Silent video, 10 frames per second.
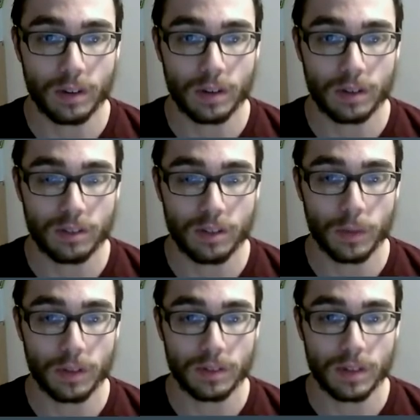
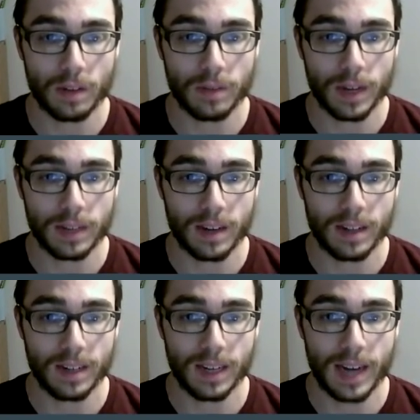Symbols of
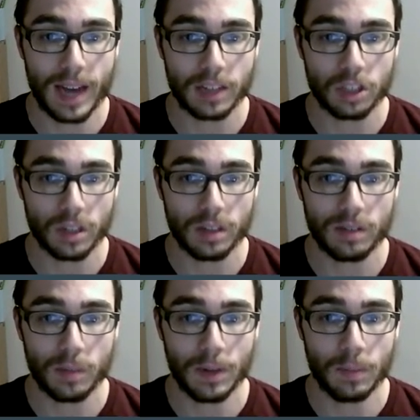Identity and
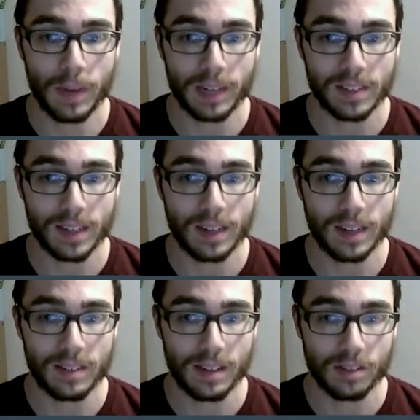Nationalism in Mexican
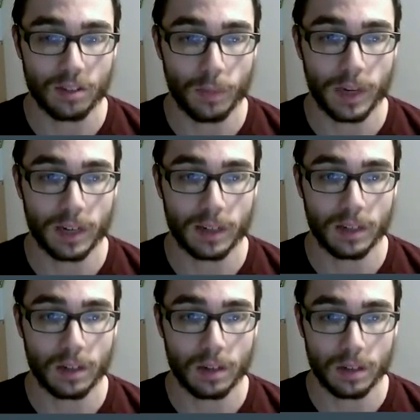and Central
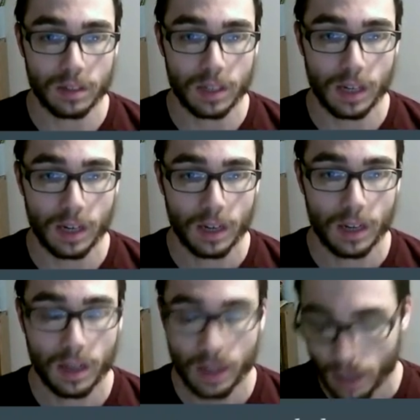American Currency.
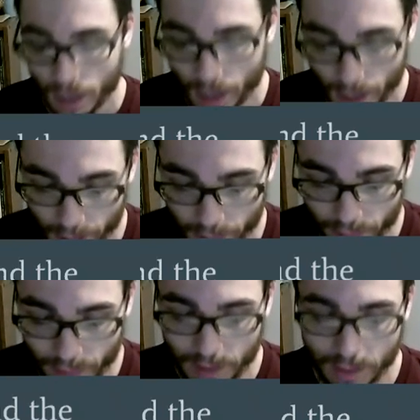
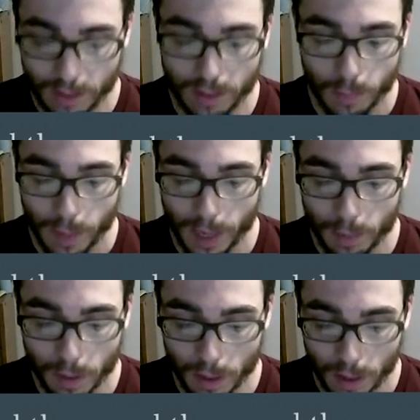This
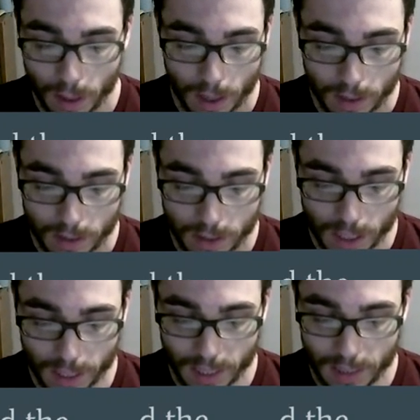paper
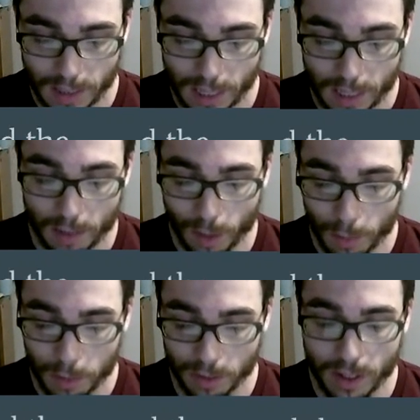studied the
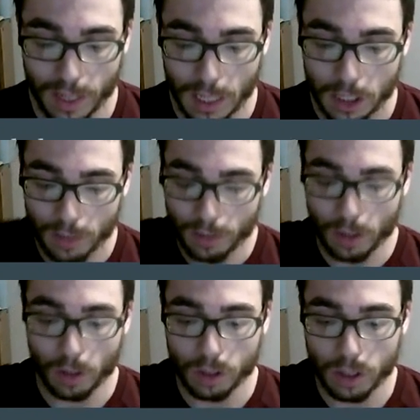representation of
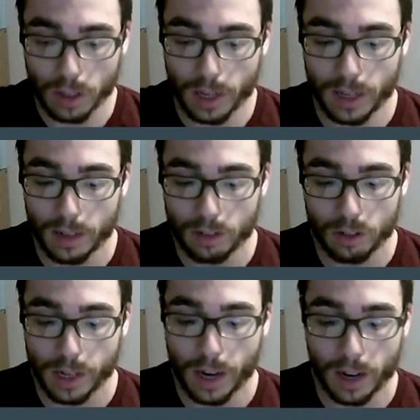culture and
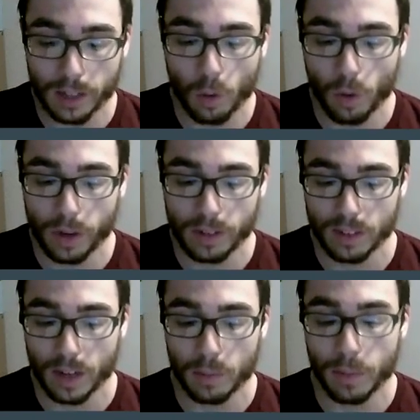history on
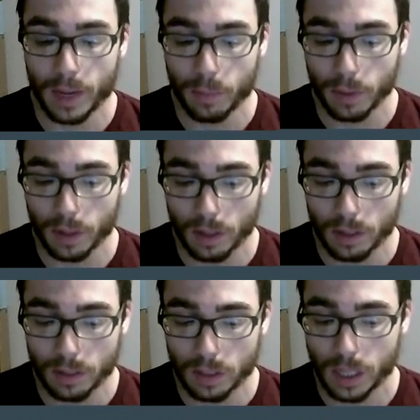coins and paper
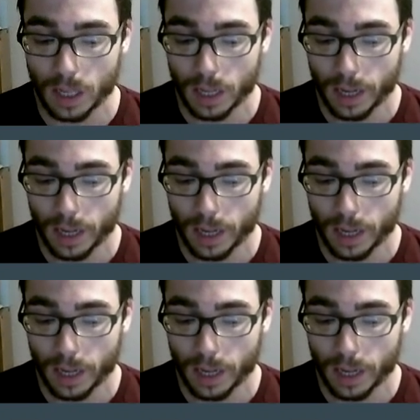currency